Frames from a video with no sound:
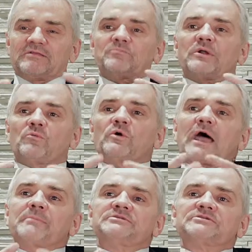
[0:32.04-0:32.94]
but what
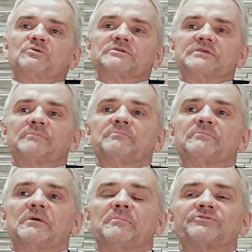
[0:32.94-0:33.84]
happens is, of course,
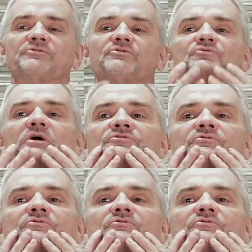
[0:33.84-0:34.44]
that muscle which runs